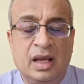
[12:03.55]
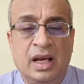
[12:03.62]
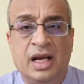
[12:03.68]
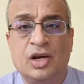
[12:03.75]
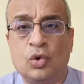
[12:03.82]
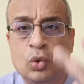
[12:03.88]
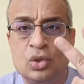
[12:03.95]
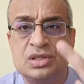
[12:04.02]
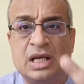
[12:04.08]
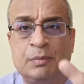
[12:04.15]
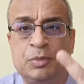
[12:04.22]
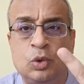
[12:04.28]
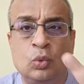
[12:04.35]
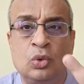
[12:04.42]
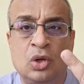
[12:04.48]
It rose
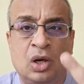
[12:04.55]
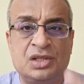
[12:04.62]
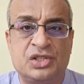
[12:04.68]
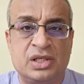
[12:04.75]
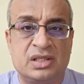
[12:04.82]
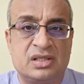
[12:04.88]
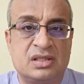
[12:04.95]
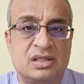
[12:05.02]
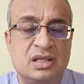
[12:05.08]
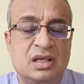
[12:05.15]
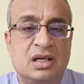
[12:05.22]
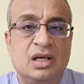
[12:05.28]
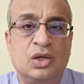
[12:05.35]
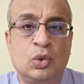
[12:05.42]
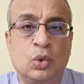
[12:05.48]
up two notches
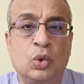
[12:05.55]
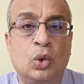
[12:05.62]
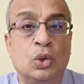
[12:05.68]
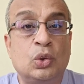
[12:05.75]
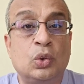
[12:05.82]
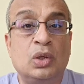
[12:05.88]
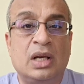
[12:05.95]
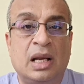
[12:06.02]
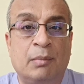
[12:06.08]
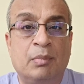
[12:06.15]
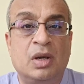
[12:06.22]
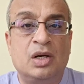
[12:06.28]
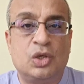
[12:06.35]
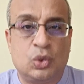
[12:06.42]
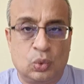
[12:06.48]
to go to
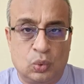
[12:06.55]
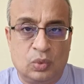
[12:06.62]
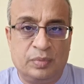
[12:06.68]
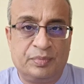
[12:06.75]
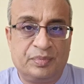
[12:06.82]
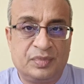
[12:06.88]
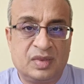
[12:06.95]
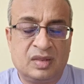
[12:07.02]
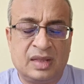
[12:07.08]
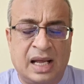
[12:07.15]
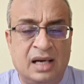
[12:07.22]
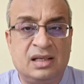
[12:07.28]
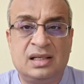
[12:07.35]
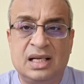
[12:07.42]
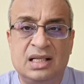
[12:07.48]
number two.
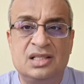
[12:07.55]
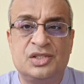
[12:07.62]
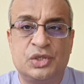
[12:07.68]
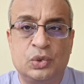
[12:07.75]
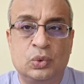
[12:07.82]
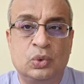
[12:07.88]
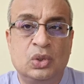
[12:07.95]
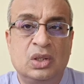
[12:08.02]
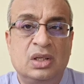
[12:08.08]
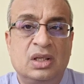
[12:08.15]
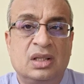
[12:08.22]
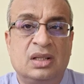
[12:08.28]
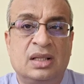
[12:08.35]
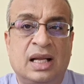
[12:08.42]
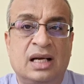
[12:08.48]
That tells you
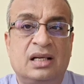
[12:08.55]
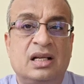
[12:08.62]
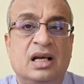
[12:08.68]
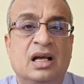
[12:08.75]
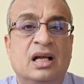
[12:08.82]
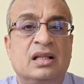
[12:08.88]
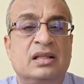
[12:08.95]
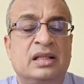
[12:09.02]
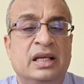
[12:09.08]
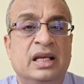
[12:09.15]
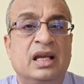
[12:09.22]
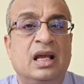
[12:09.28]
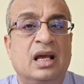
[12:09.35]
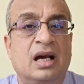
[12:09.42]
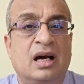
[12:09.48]
that
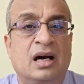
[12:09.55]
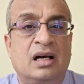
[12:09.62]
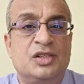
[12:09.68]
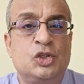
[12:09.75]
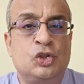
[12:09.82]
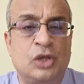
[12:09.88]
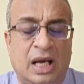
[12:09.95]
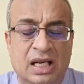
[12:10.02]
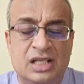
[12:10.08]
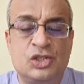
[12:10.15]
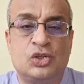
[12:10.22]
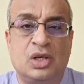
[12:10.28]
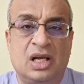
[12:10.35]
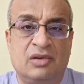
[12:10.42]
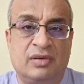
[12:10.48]
the uh,
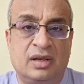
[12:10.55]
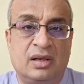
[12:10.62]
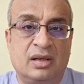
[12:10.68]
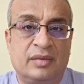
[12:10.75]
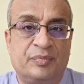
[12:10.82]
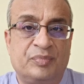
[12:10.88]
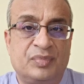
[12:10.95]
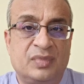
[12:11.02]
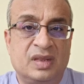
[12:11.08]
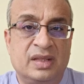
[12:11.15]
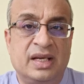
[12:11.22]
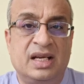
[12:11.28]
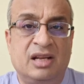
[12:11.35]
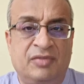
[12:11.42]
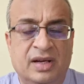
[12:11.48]
challenge level,
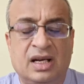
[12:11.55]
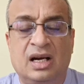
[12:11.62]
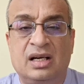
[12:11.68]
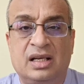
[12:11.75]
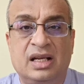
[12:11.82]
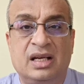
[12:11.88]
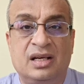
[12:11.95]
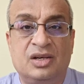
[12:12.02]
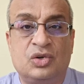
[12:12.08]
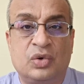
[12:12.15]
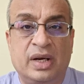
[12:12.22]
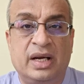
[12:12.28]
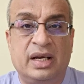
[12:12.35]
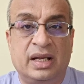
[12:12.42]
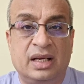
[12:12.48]
the difficulty in
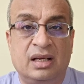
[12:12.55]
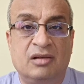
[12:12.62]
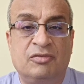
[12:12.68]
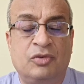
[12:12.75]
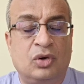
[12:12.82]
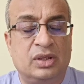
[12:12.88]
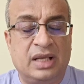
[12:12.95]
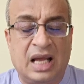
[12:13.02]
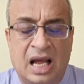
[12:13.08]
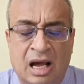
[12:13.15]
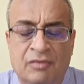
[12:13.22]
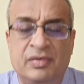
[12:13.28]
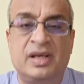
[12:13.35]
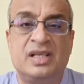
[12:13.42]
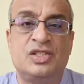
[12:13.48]
trading for the
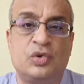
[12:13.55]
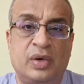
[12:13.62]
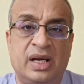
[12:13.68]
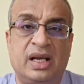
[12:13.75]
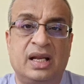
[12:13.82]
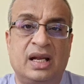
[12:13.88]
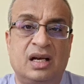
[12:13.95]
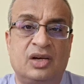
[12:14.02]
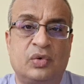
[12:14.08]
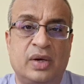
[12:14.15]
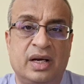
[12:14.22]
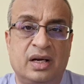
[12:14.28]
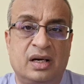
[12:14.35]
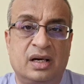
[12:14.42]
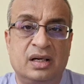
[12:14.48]
average retail
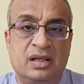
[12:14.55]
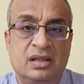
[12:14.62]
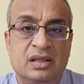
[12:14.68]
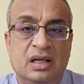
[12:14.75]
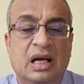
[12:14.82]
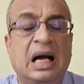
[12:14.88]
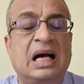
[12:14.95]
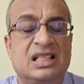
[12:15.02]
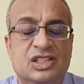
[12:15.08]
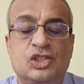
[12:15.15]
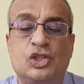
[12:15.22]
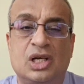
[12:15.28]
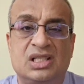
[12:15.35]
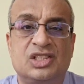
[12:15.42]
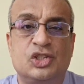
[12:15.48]
trader has
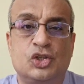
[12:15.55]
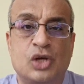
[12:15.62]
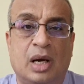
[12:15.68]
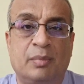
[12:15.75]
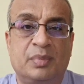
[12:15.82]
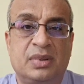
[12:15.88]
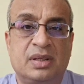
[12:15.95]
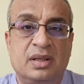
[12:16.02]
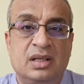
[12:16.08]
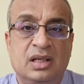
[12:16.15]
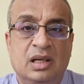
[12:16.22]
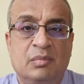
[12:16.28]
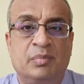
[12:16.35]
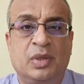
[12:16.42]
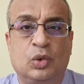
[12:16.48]
just jumped
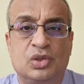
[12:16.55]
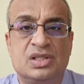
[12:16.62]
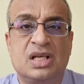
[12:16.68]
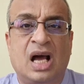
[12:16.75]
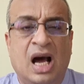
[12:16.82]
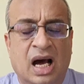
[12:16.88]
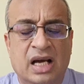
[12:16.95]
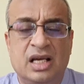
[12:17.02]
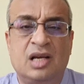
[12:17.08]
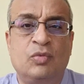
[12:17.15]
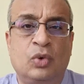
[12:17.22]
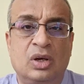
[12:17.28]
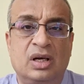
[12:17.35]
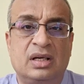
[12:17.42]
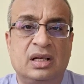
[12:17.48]
because higher
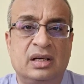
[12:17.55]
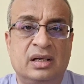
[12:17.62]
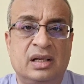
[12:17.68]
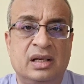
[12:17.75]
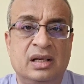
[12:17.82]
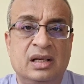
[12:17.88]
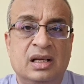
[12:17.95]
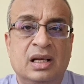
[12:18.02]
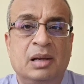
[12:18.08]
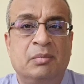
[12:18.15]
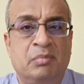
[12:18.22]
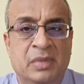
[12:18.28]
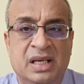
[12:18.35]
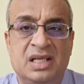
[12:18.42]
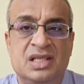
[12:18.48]
volatility
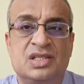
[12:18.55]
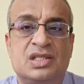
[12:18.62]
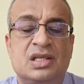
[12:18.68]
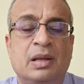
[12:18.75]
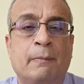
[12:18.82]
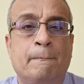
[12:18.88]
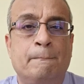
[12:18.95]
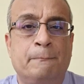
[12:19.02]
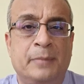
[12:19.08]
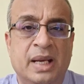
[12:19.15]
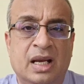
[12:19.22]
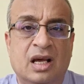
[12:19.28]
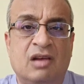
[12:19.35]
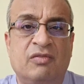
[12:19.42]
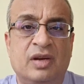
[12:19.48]
means
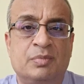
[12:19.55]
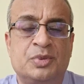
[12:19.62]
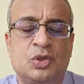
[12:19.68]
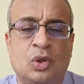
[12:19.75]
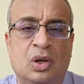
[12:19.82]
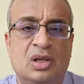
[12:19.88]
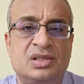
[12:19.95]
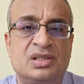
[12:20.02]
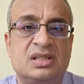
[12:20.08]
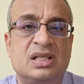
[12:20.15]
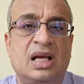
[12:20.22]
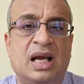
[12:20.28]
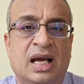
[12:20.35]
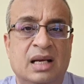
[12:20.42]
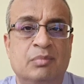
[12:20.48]
bigger
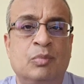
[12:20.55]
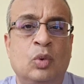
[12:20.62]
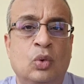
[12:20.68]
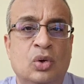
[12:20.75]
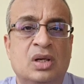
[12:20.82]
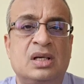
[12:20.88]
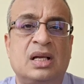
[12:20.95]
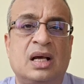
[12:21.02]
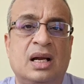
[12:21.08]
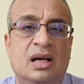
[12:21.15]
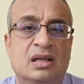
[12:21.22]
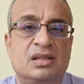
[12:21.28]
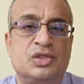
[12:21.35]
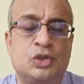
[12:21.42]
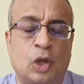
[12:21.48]
whipsaws and more
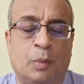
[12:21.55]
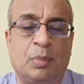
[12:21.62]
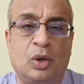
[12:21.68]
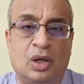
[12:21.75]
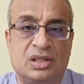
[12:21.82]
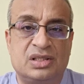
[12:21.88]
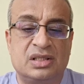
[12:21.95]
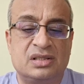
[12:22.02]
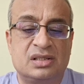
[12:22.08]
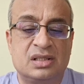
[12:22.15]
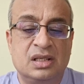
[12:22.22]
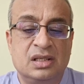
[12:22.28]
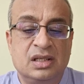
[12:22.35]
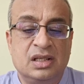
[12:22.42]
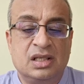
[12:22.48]
uh, stop
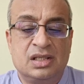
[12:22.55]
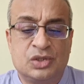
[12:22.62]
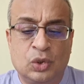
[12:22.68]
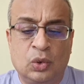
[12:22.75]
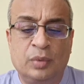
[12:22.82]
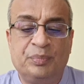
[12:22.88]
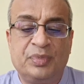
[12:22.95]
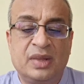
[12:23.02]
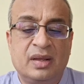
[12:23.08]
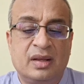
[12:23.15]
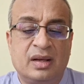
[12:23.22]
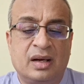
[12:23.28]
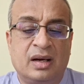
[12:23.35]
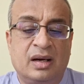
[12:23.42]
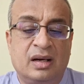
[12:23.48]
losses. So
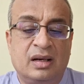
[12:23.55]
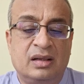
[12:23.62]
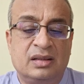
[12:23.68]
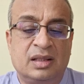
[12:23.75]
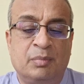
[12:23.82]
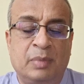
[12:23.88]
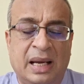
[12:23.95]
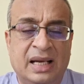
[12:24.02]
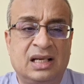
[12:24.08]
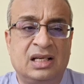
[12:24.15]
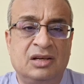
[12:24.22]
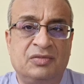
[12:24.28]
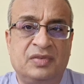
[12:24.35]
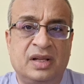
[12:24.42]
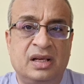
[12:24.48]
uh, the bank
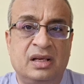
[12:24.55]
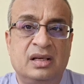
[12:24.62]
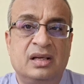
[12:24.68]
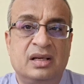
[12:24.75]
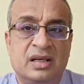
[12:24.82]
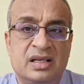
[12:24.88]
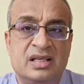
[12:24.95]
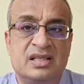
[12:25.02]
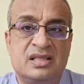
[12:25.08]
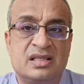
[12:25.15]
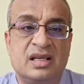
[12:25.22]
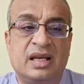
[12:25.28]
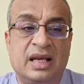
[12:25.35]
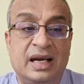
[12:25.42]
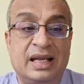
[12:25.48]
Nifty
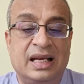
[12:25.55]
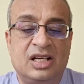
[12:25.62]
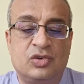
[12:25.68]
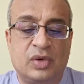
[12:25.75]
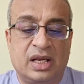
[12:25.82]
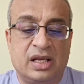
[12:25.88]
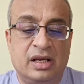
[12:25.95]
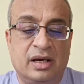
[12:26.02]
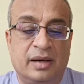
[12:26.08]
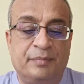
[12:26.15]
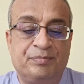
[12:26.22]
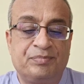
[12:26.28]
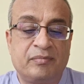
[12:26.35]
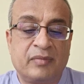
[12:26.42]
is getting trickier.